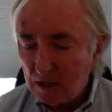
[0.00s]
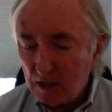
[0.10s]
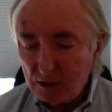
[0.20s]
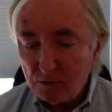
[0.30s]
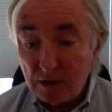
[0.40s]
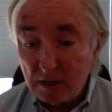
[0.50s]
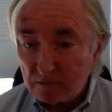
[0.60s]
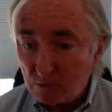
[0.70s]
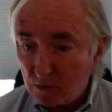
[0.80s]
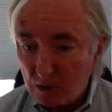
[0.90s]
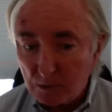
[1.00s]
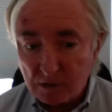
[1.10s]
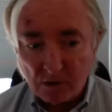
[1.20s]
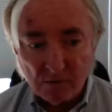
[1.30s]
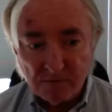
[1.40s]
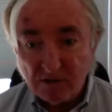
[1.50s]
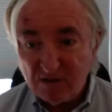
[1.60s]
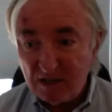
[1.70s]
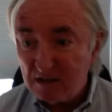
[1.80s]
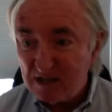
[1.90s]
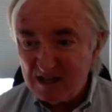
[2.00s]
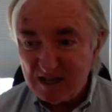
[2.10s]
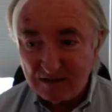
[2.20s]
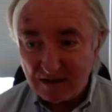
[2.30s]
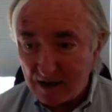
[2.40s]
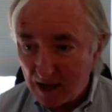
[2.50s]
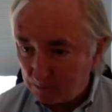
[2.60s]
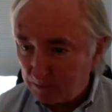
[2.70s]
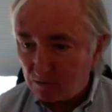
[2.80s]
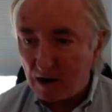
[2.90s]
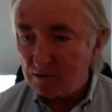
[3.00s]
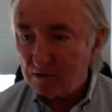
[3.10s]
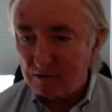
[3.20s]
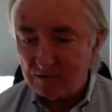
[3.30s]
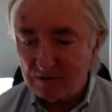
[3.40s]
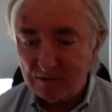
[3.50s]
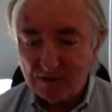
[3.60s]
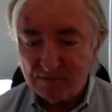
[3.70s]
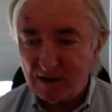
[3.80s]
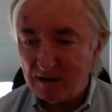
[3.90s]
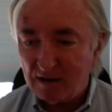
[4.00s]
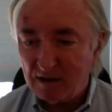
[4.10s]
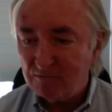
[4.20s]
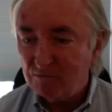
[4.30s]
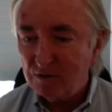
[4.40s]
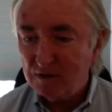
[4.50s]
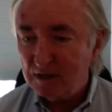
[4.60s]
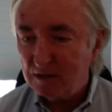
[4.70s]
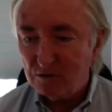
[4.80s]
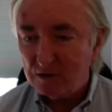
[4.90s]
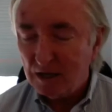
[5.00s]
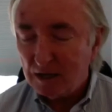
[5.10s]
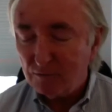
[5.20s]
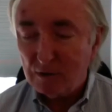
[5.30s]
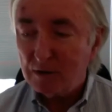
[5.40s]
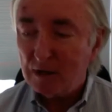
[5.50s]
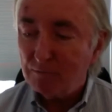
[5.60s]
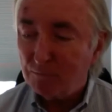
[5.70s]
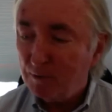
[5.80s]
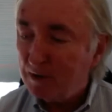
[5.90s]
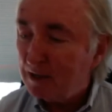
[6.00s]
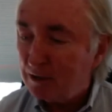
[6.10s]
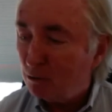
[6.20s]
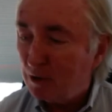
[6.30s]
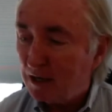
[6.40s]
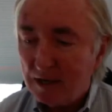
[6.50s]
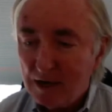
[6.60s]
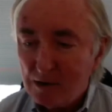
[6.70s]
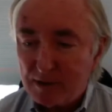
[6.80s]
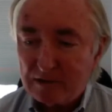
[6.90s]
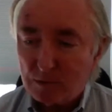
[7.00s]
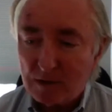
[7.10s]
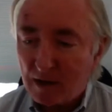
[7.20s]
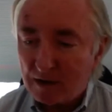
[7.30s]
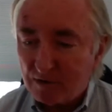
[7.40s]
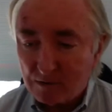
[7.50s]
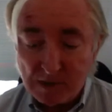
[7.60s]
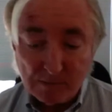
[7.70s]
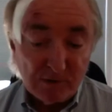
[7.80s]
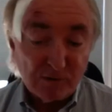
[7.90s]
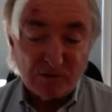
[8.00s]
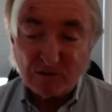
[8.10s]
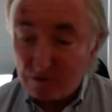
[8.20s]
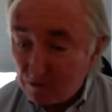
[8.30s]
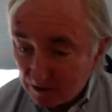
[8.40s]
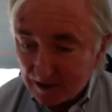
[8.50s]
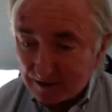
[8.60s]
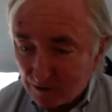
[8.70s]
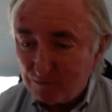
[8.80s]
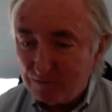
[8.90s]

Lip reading: you need, as we're learning with COVID, you need to not be crowded, because even if you have really good, if really you're in a place with a lot of other people, you're still going to get COVID.